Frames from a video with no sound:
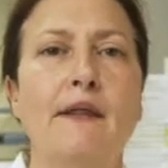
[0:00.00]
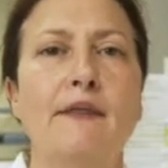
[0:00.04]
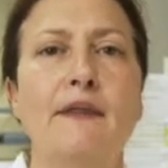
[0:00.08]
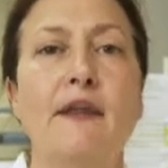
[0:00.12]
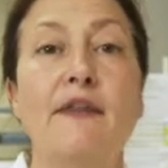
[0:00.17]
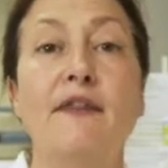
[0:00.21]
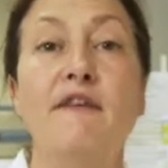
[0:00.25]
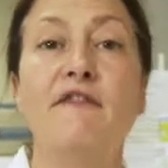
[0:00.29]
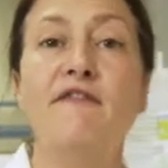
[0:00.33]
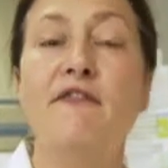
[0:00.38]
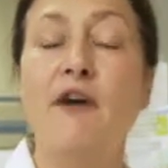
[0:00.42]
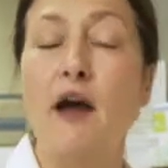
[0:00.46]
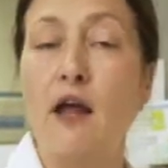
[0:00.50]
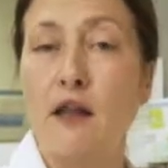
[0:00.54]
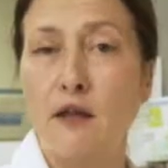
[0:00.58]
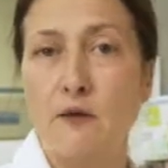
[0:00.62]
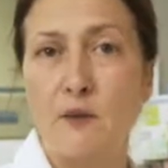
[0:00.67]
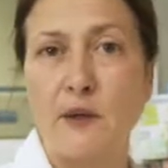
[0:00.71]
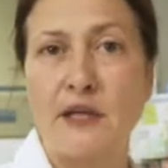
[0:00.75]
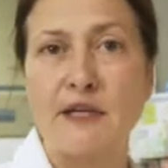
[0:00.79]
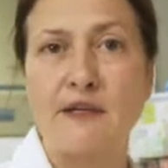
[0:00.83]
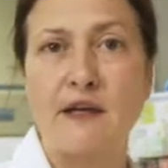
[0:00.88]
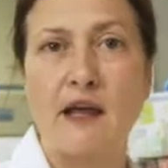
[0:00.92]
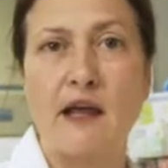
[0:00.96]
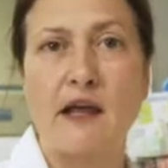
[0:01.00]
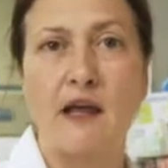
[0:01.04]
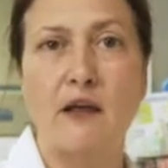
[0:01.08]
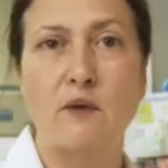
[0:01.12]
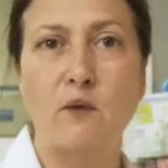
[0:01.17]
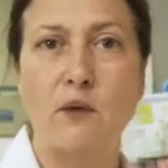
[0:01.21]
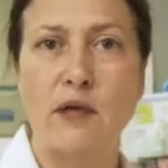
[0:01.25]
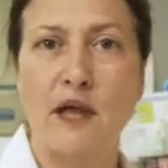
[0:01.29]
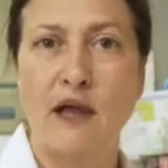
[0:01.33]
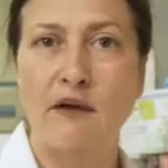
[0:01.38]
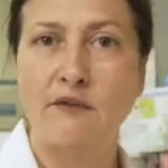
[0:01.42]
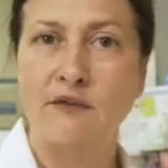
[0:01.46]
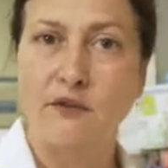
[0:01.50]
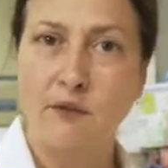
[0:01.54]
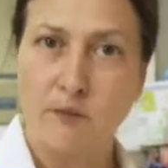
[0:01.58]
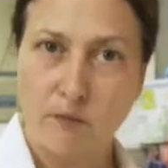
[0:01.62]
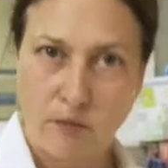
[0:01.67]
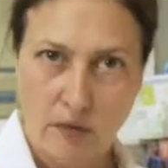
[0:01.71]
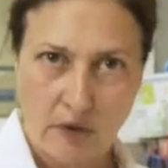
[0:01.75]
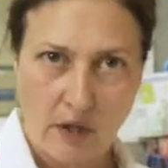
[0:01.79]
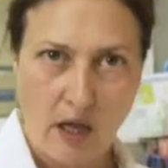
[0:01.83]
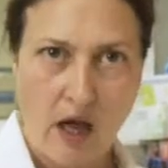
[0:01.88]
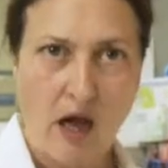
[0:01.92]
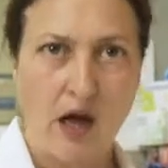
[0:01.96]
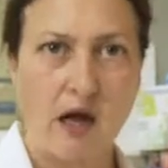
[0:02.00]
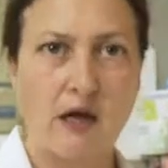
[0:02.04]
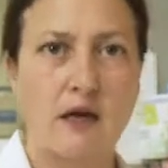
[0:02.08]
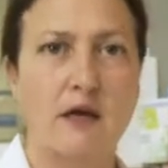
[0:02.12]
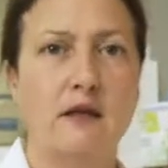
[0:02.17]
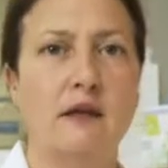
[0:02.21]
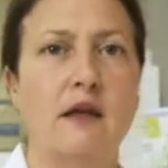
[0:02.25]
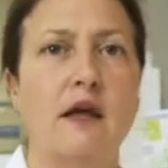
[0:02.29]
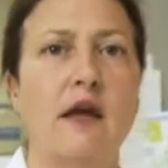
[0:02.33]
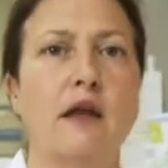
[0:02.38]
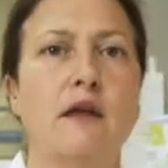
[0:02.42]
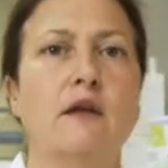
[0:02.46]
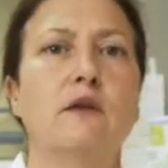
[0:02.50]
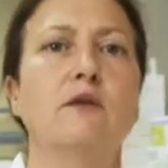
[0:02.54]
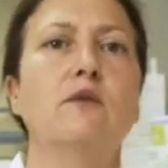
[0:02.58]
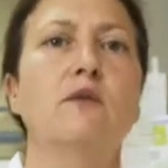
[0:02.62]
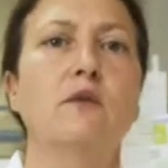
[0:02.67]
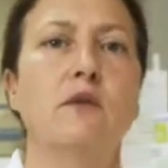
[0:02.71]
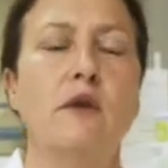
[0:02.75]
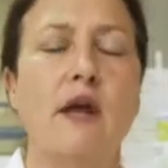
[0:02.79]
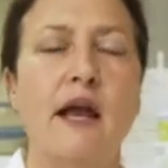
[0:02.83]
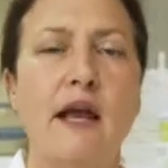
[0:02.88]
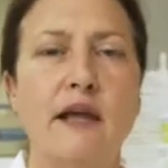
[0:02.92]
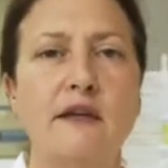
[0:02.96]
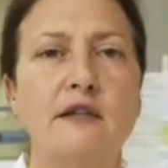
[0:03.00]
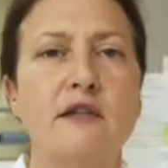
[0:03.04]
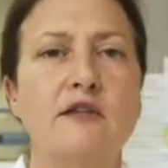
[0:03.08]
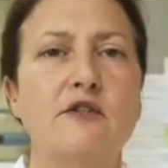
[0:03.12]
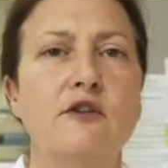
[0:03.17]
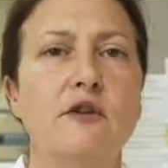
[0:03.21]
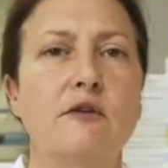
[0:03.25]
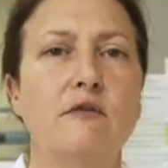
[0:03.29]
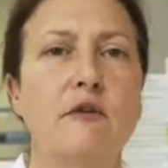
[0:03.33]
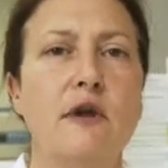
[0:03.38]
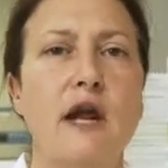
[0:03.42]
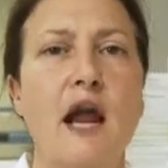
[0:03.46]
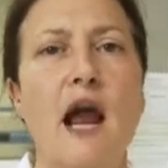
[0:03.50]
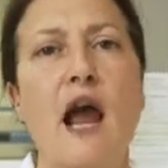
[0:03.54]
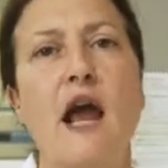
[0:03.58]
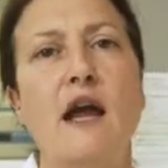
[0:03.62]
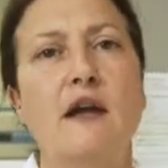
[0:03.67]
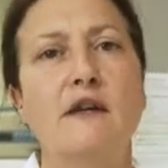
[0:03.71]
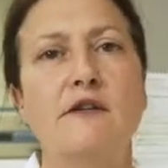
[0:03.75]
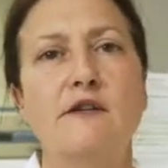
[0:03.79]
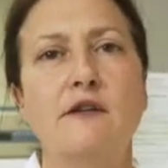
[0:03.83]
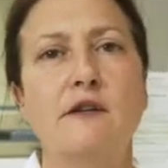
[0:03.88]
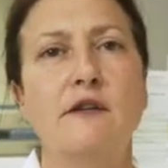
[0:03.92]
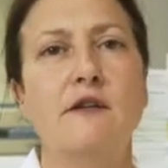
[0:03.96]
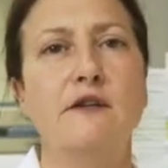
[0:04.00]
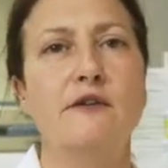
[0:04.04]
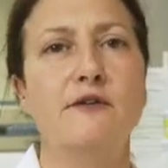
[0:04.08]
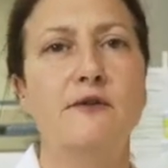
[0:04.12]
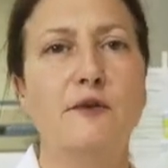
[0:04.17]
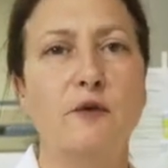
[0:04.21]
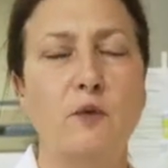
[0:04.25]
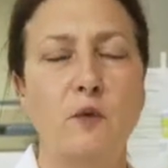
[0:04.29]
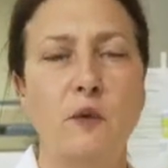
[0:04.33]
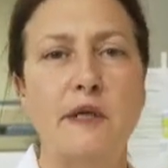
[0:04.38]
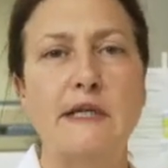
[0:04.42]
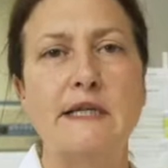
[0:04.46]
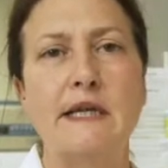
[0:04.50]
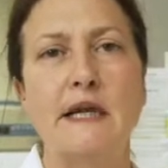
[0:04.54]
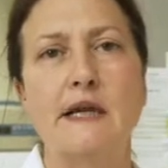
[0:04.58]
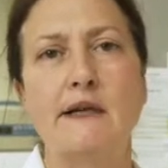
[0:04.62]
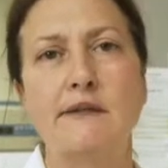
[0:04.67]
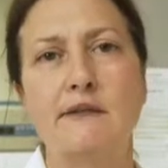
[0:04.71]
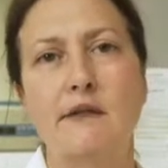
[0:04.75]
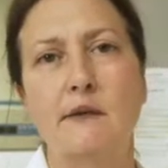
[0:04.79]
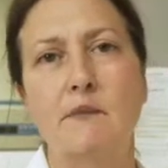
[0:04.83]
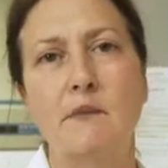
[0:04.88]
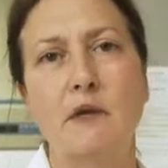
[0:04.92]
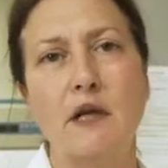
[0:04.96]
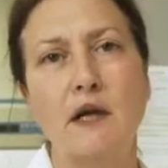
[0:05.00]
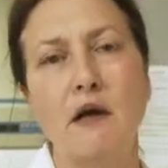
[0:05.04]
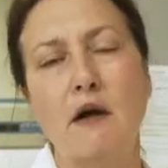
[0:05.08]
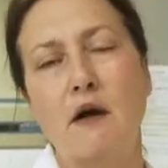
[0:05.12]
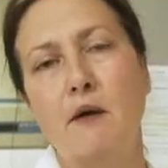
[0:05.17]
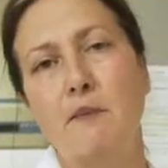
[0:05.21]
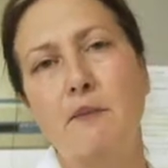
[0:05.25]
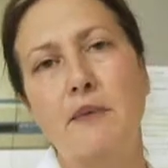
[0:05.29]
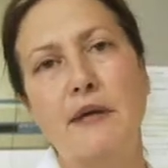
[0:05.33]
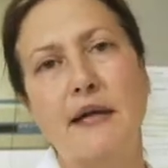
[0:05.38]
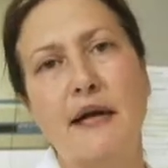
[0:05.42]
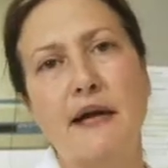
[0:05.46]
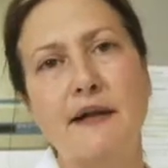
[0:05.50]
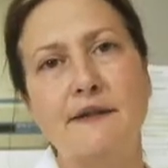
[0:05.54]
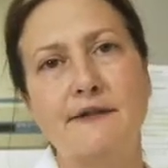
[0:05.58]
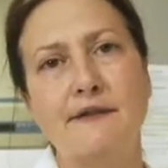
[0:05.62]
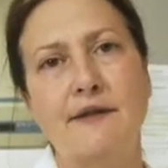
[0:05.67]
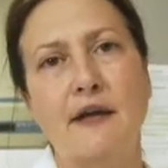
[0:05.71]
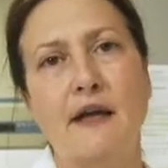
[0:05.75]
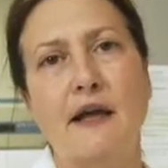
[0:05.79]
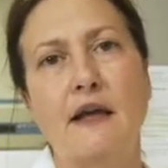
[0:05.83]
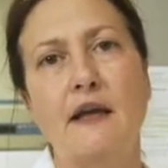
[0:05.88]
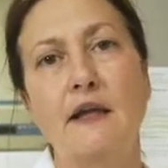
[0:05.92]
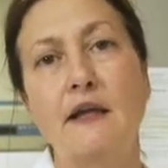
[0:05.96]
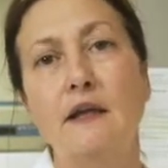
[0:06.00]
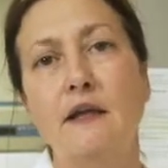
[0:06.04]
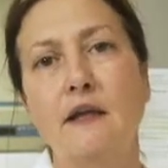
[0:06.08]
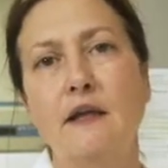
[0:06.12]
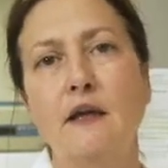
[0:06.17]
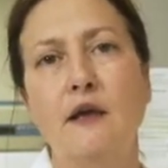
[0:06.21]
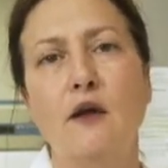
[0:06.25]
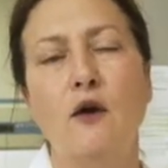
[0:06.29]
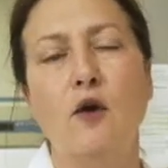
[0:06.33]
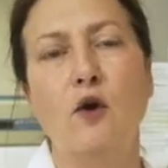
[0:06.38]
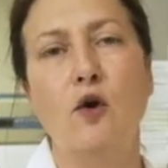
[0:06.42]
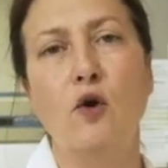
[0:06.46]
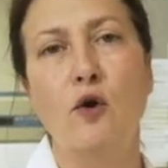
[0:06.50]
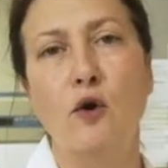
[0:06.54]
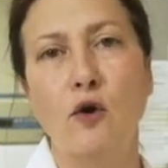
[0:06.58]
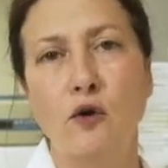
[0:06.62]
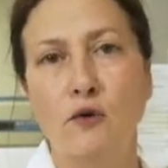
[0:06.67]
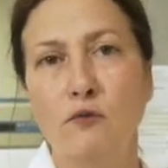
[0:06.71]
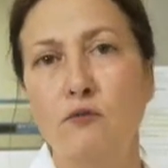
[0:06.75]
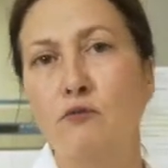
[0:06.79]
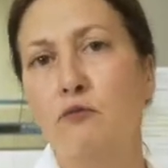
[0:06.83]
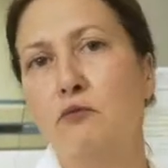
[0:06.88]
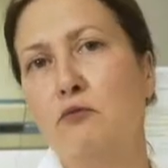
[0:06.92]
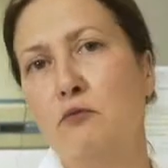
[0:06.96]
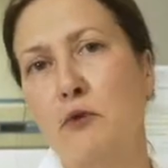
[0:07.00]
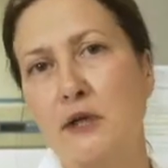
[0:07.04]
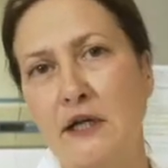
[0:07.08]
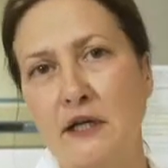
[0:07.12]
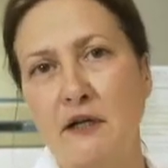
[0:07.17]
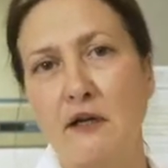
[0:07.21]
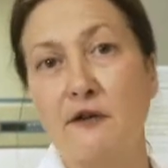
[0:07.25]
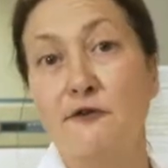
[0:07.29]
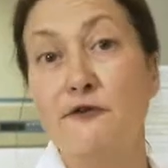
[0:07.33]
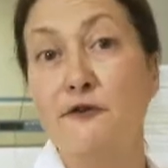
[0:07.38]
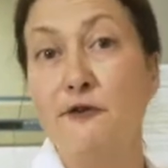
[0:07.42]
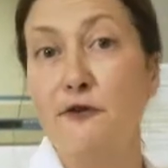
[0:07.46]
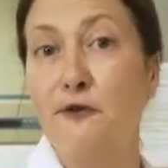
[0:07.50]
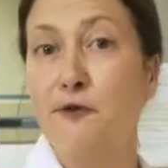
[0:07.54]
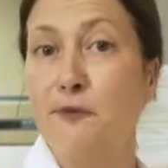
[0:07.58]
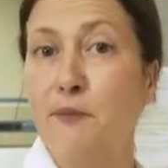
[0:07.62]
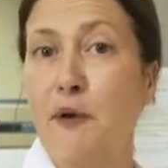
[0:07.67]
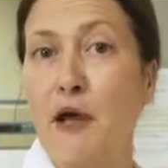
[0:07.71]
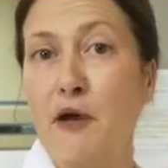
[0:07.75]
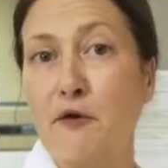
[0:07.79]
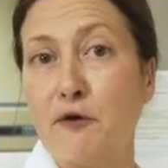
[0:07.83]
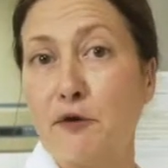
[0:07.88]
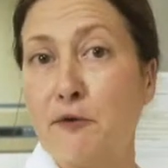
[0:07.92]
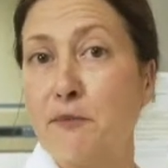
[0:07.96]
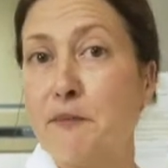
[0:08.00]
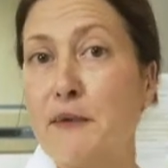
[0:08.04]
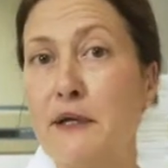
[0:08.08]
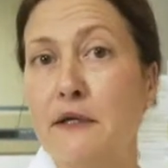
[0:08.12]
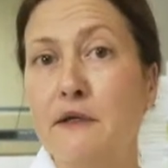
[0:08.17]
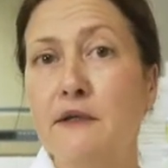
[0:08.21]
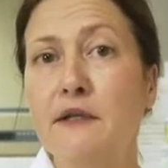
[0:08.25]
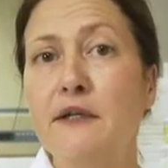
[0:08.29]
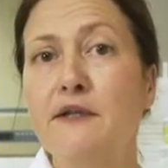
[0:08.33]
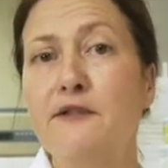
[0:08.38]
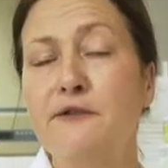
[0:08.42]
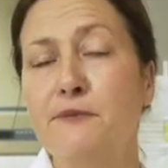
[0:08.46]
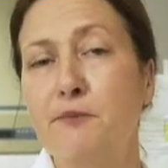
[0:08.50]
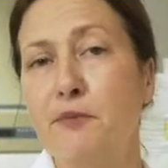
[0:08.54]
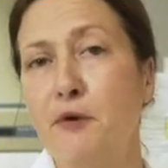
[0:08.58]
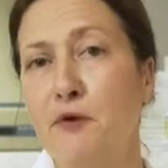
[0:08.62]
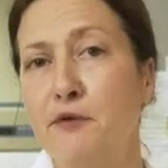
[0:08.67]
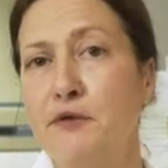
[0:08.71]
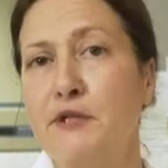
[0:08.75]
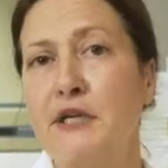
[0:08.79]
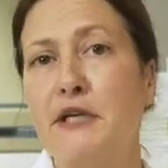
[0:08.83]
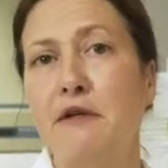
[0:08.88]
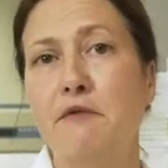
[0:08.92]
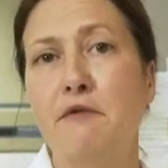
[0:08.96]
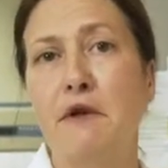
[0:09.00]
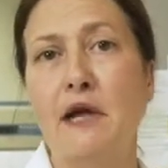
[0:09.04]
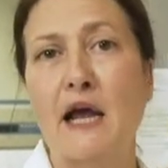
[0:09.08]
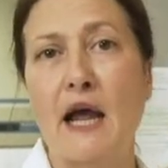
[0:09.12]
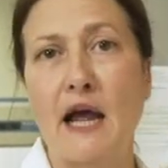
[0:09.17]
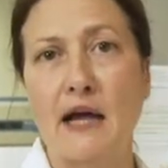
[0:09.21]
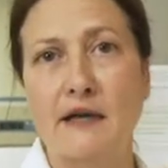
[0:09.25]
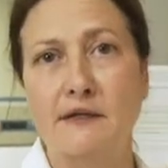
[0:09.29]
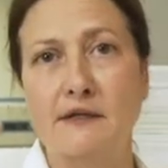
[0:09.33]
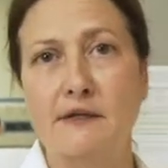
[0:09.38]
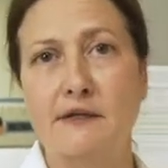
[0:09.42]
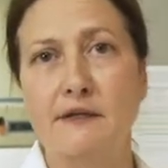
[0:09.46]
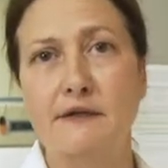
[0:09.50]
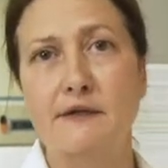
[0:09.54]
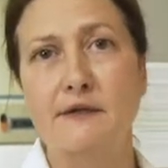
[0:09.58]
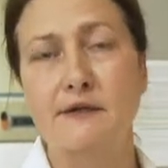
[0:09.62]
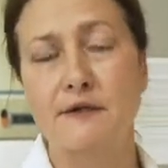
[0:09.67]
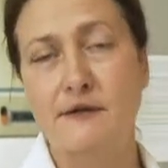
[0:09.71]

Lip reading: Then the following day, we have to block that antigen reaction. So we take something called BSA, or we can also use powdered milk. It's a protein reaction.